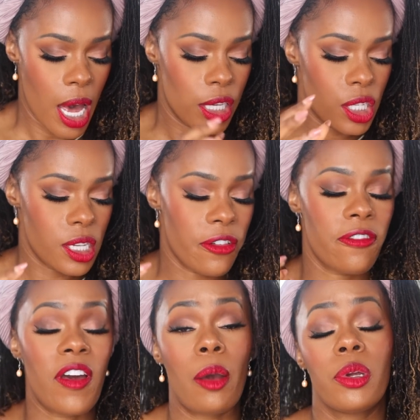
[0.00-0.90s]
just a
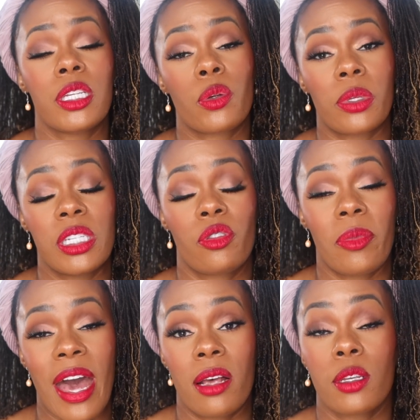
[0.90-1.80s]
fabulous release from
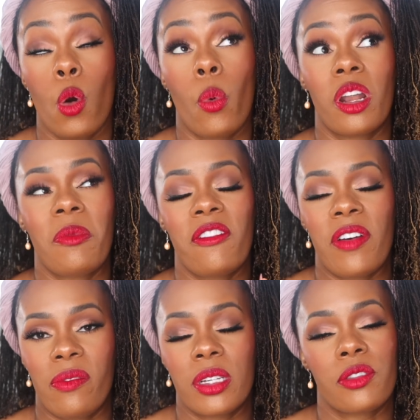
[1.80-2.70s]
the house and one of my
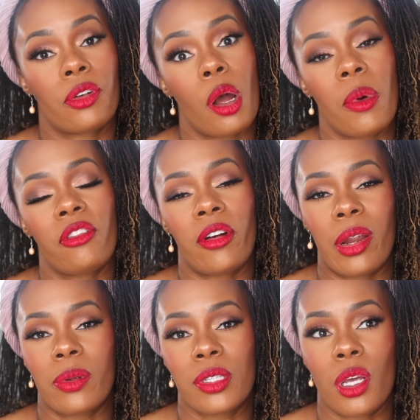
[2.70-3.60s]
favorites from
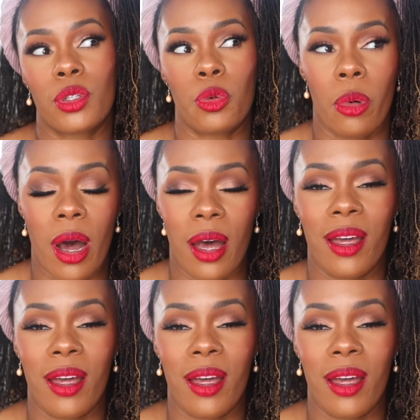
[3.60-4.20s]
Fragrance Dubois.